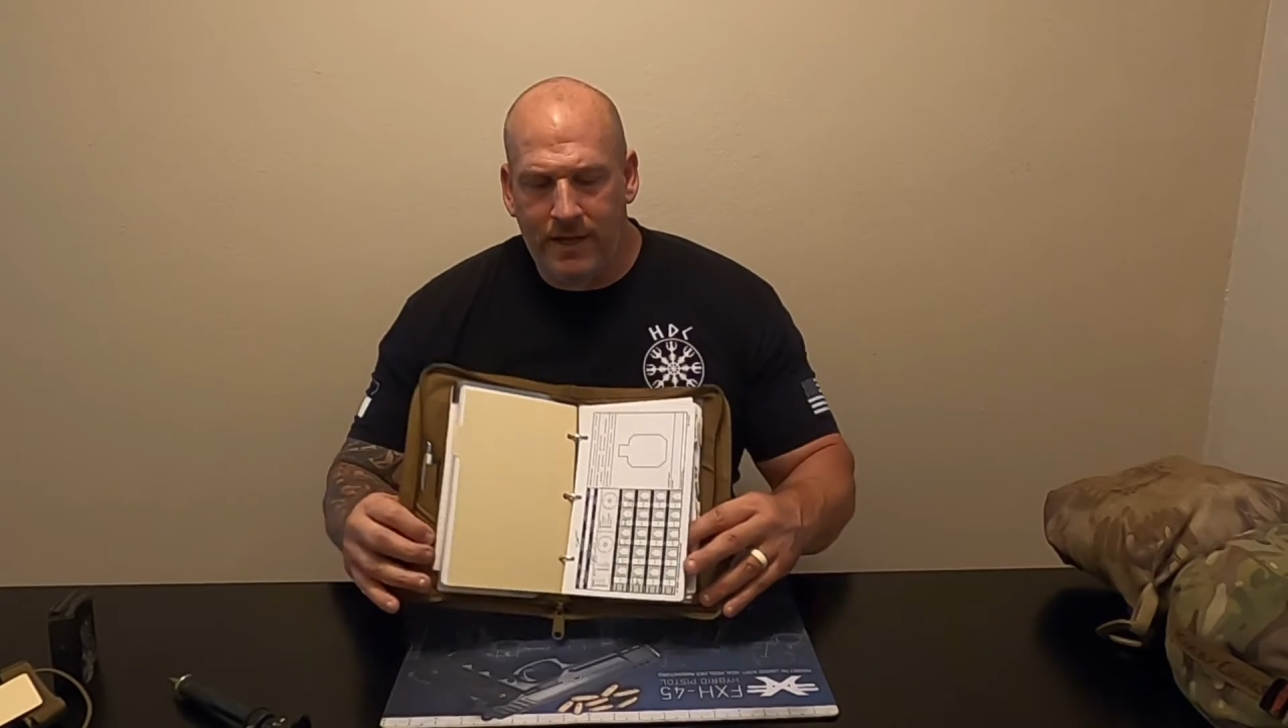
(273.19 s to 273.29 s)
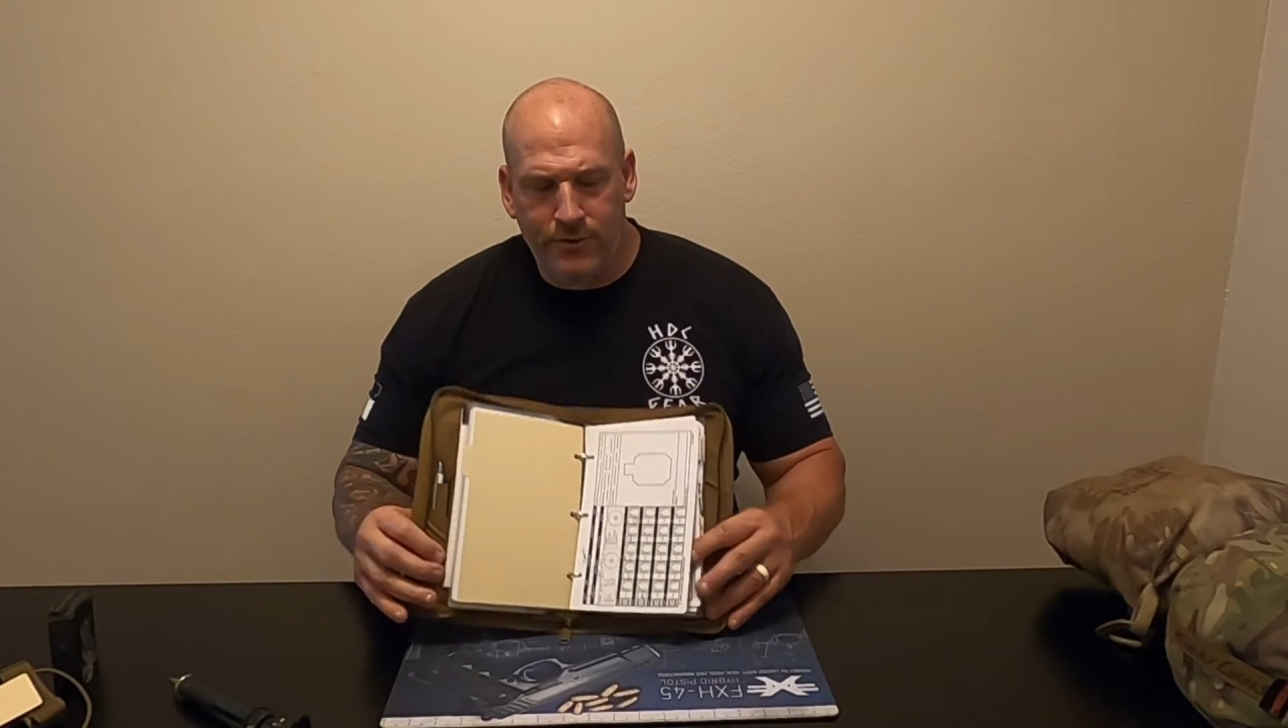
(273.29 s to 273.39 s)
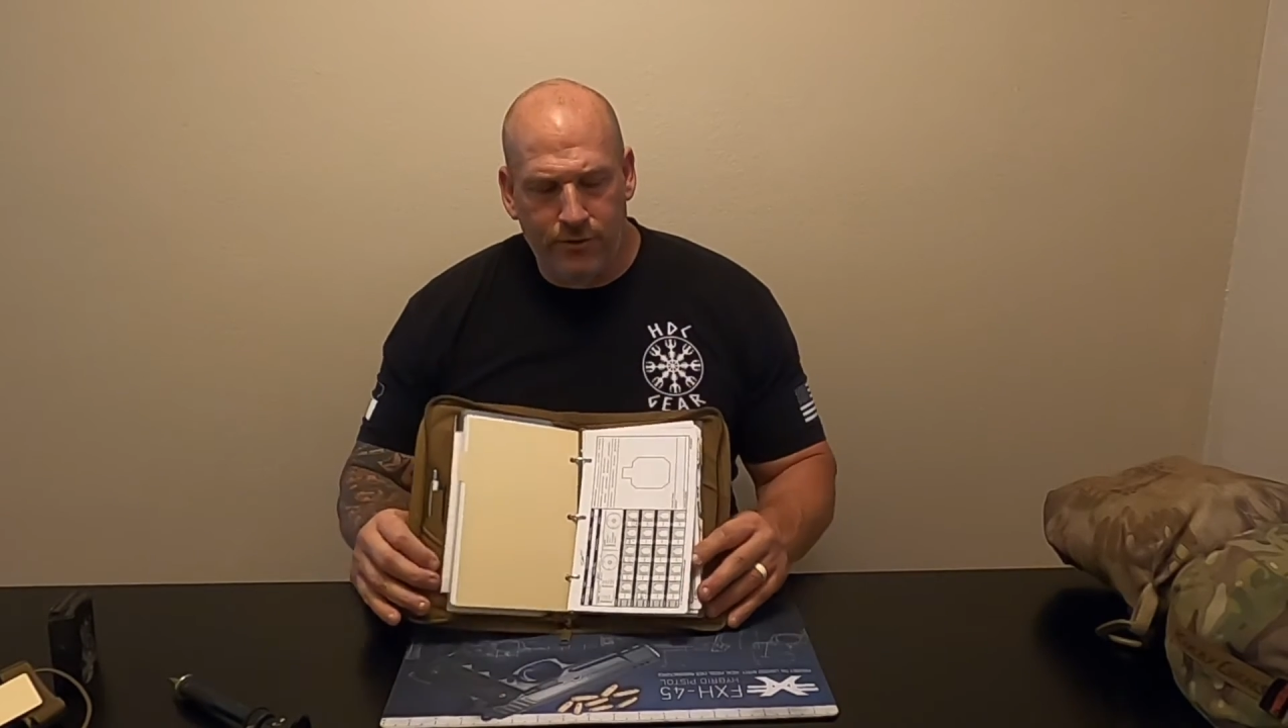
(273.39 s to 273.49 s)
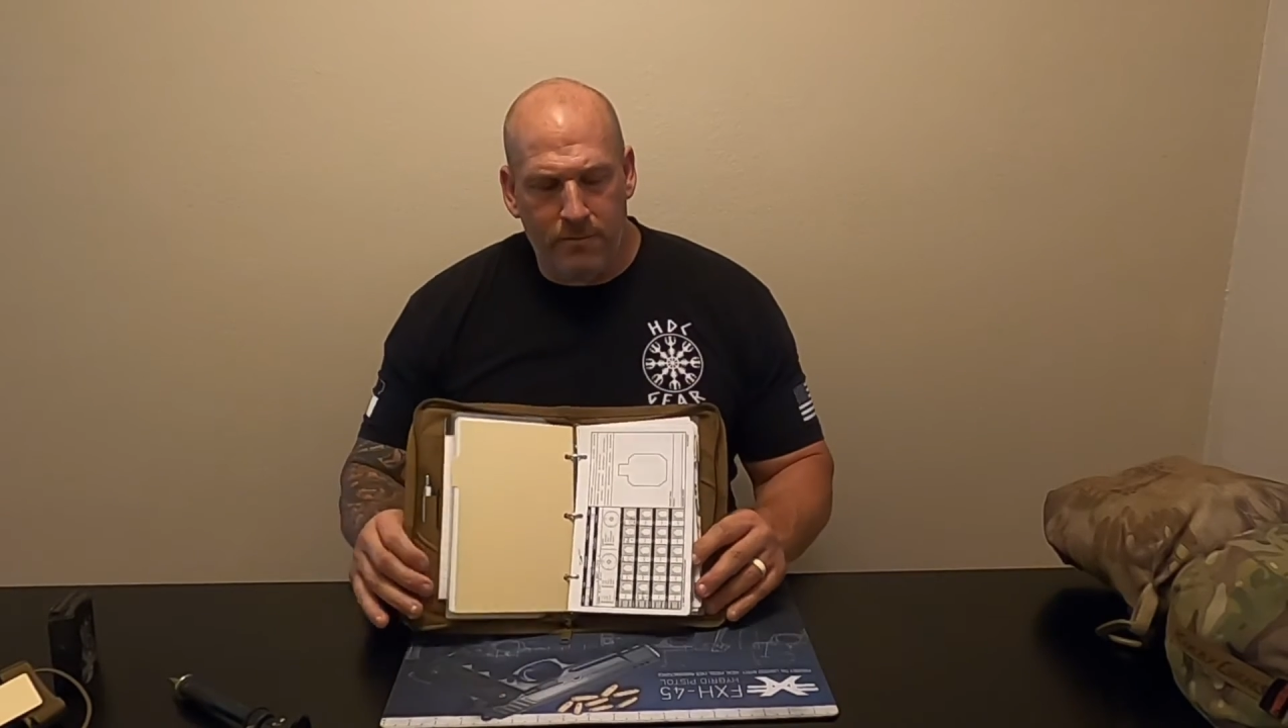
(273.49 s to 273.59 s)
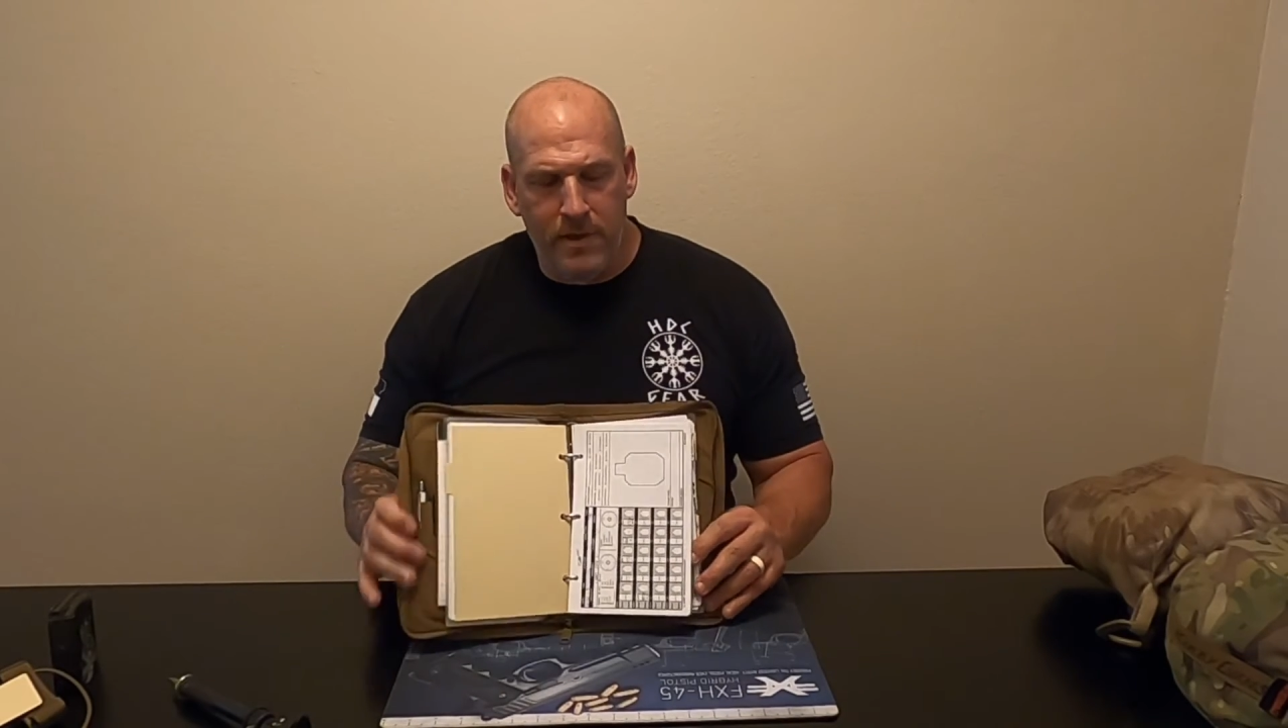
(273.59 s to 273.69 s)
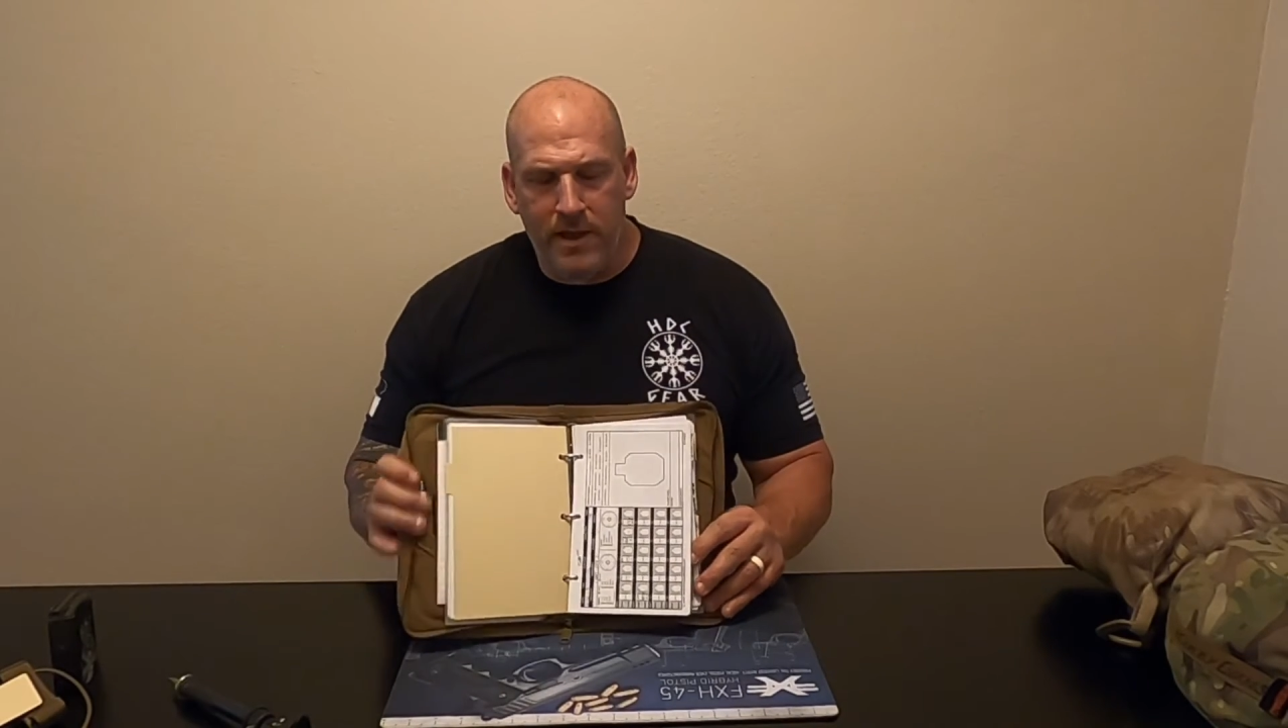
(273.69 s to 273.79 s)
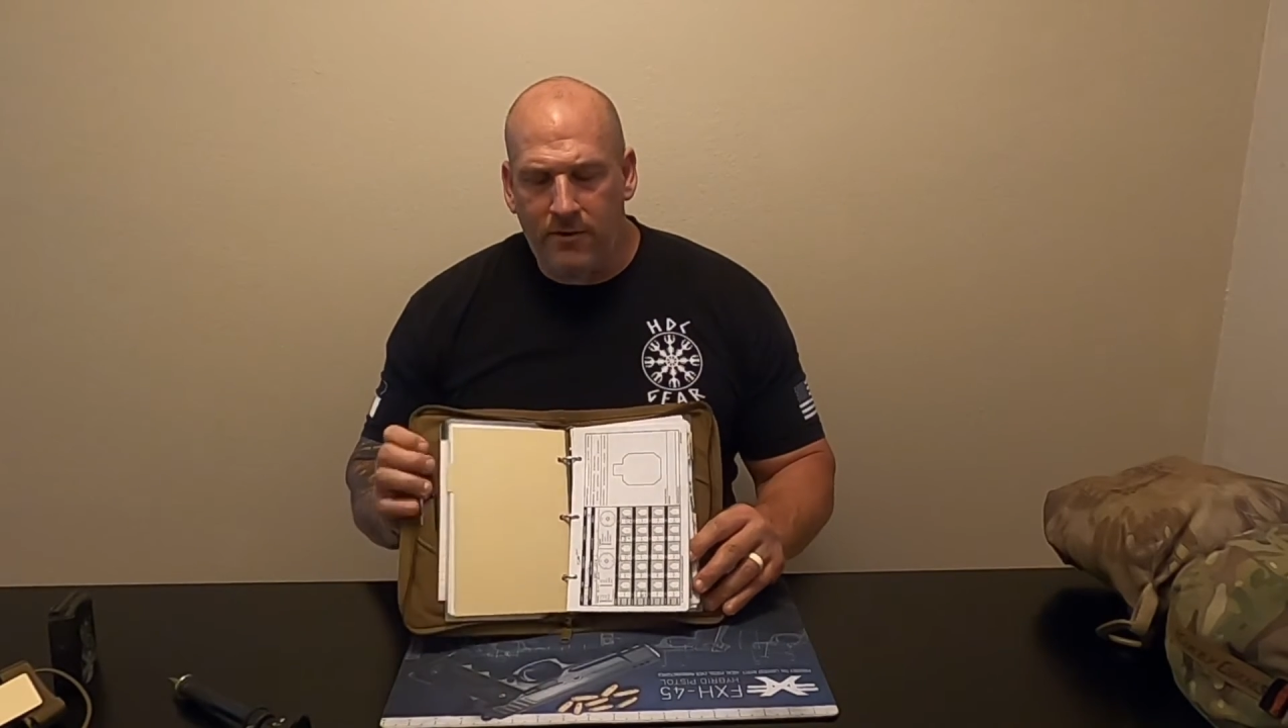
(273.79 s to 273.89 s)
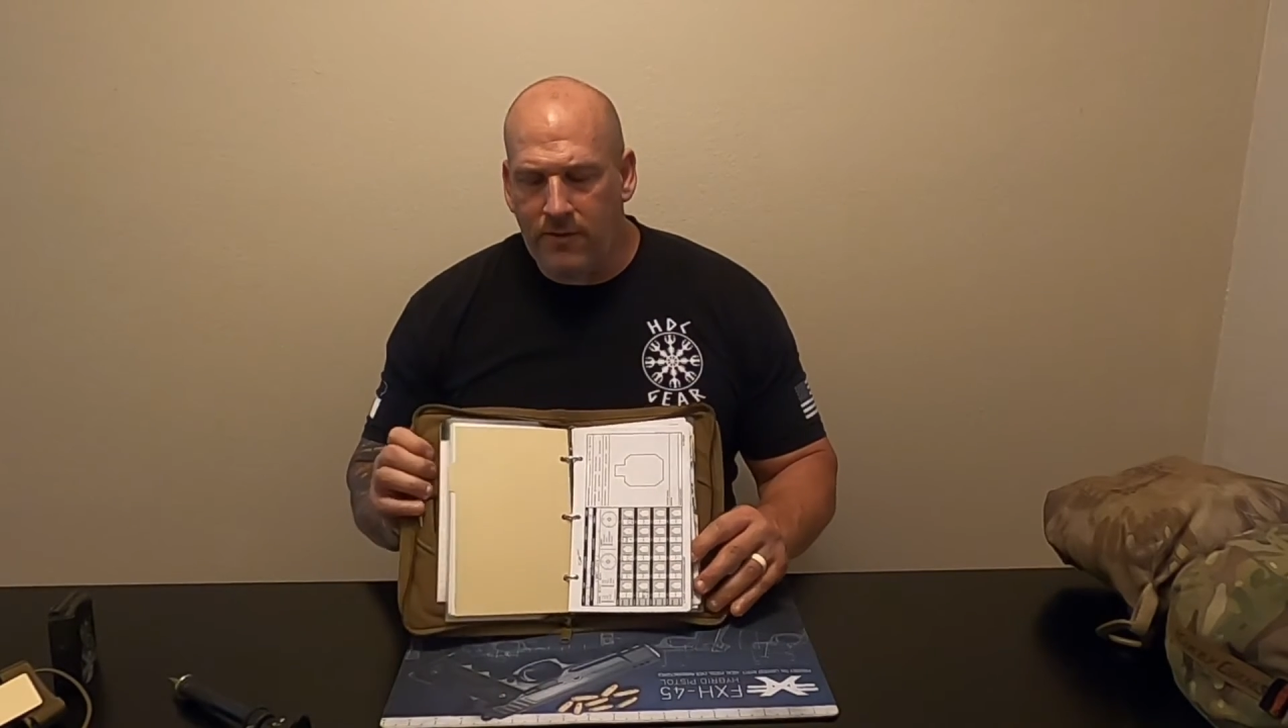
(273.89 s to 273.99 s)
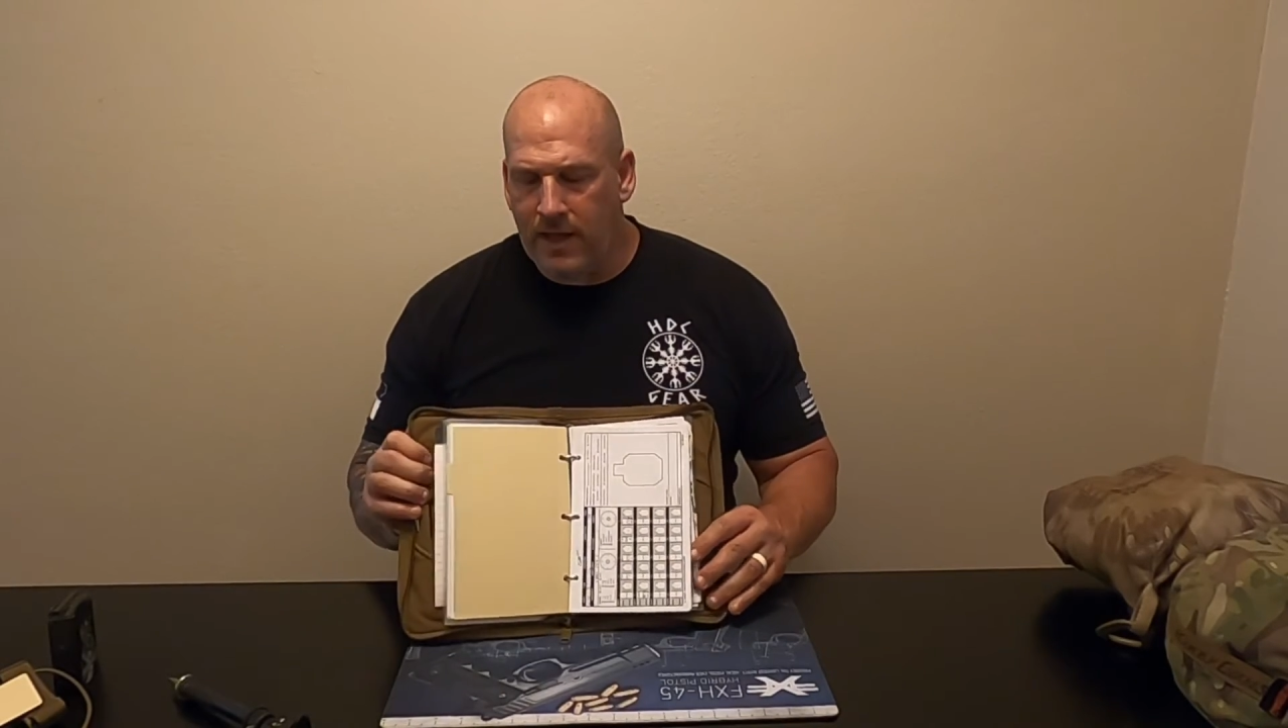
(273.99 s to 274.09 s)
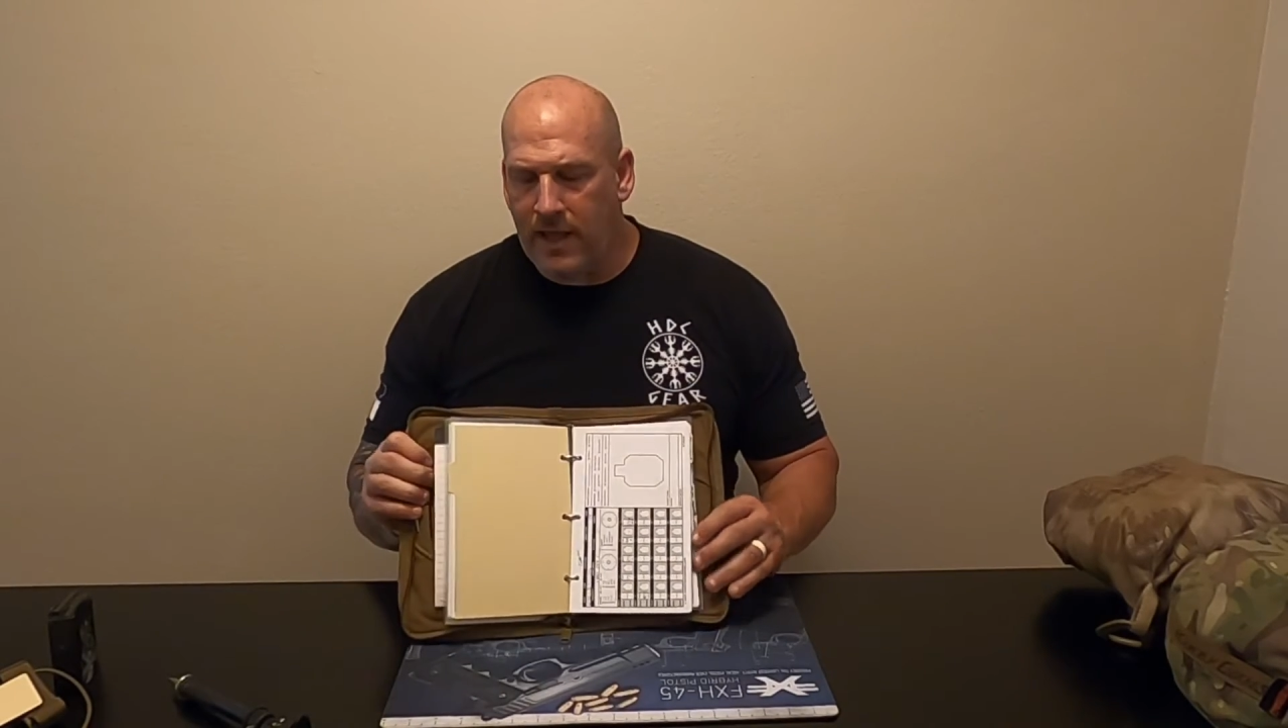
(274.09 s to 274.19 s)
instrumental